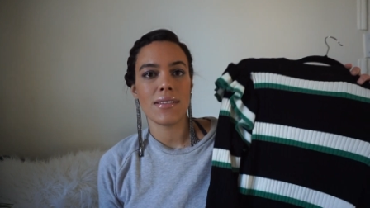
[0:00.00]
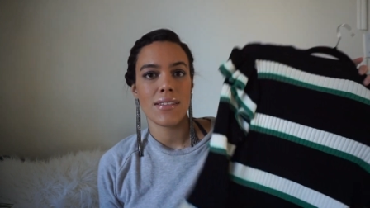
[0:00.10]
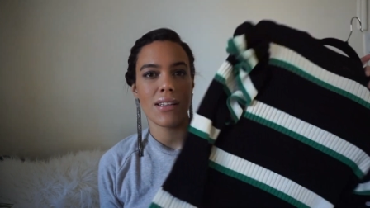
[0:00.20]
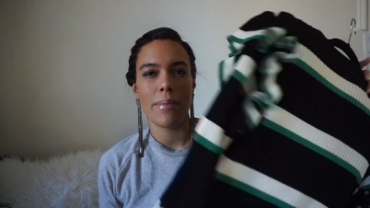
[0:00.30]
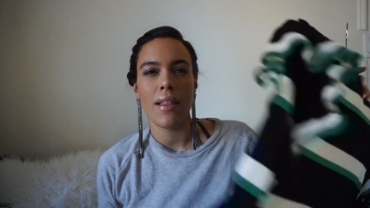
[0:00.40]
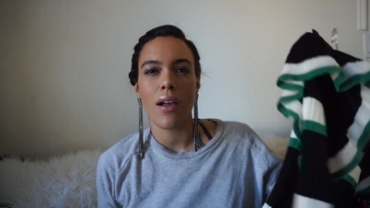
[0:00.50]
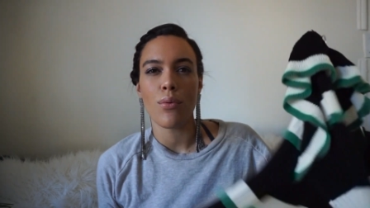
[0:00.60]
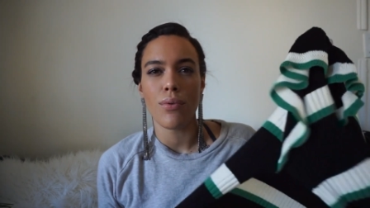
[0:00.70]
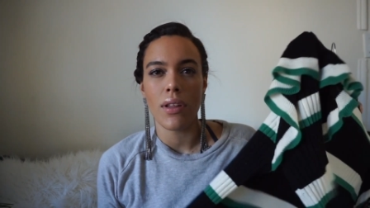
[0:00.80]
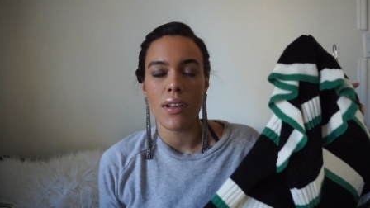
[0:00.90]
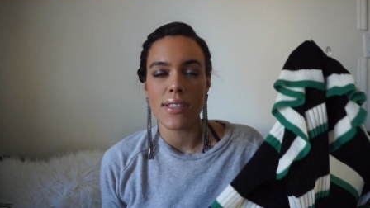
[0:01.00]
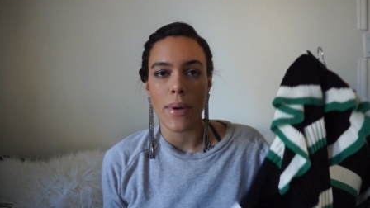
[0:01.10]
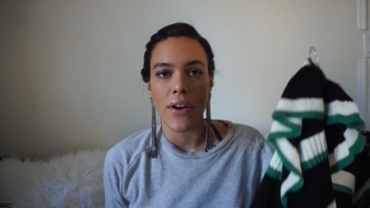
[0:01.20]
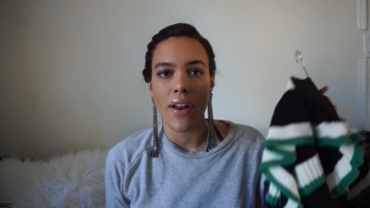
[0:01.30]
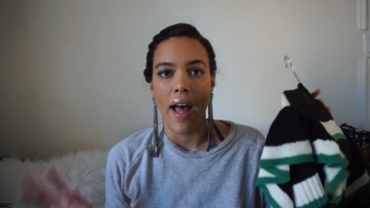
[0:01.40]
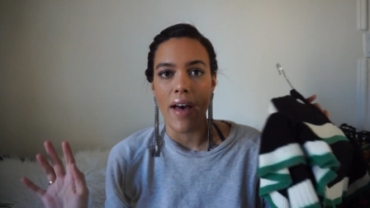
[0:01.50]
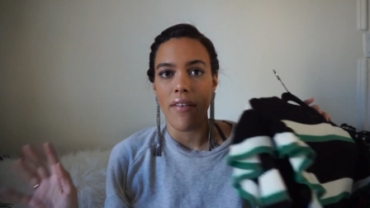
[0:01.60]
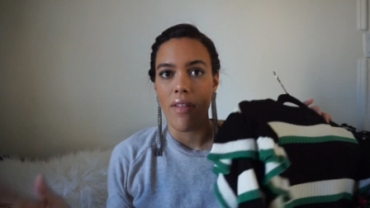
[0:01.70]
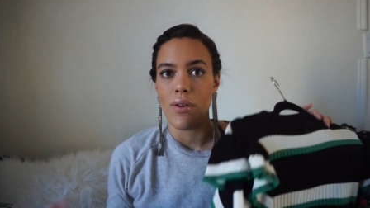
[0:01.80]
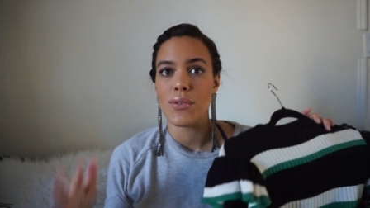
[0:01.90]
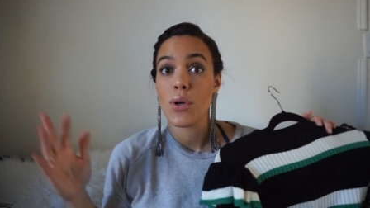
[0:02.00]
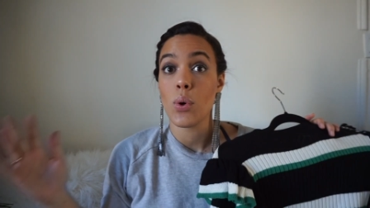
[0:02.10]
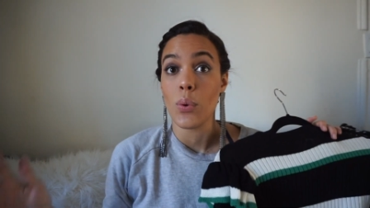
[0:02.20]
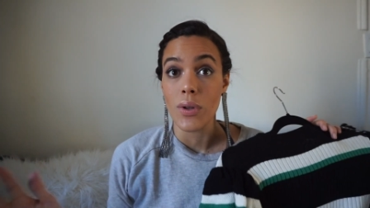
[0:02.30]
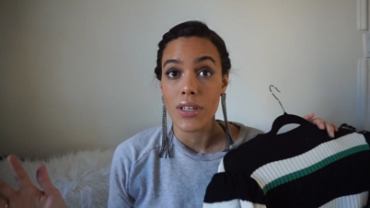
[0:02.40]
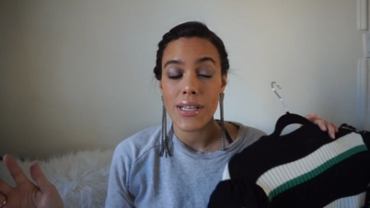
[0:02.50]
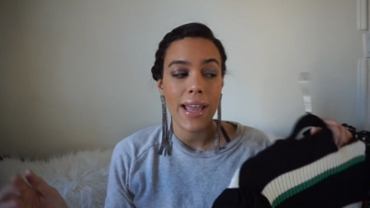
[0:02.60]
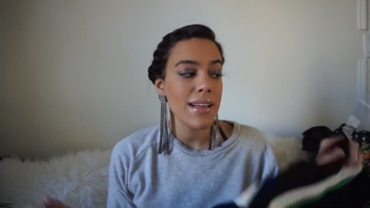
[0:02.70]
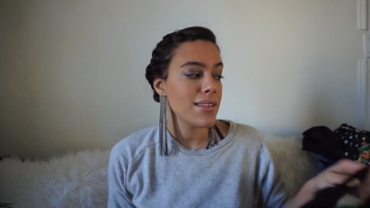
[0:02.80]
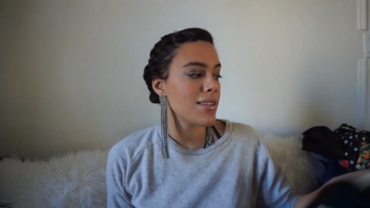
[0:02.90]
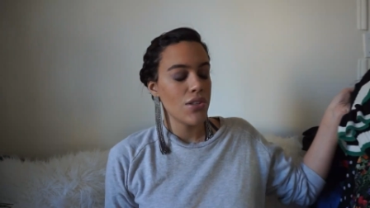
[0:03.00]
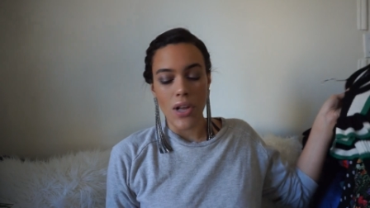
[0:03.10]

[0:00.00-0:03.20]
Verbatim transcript: This is gonna be like a really good sweater to have on those cooler days.